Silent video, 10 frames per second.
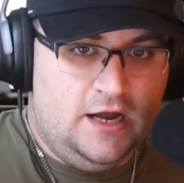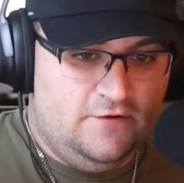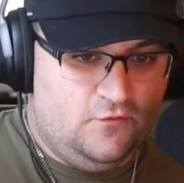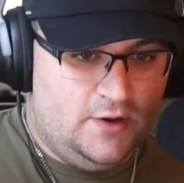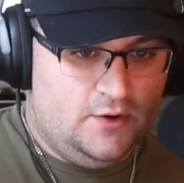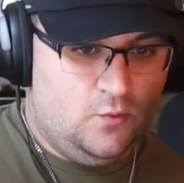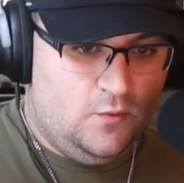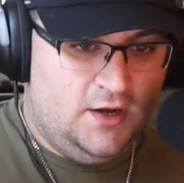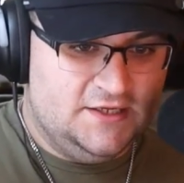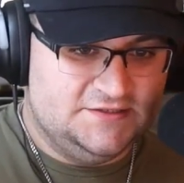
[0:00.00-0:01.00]
of what it
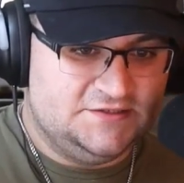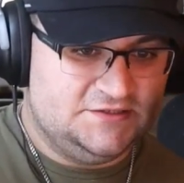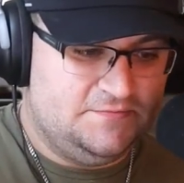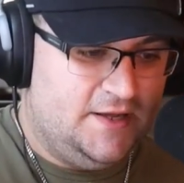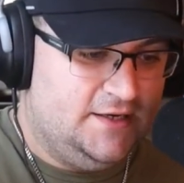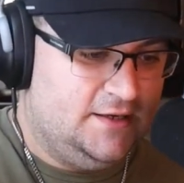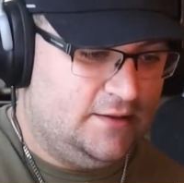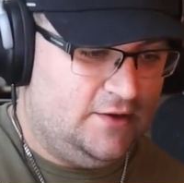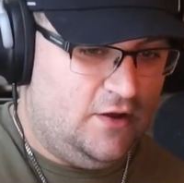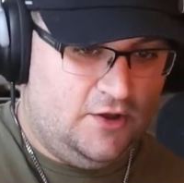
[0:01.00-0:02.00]
was spending,
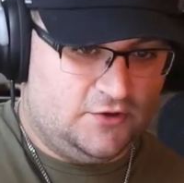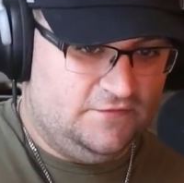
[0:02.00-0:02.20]
like $150,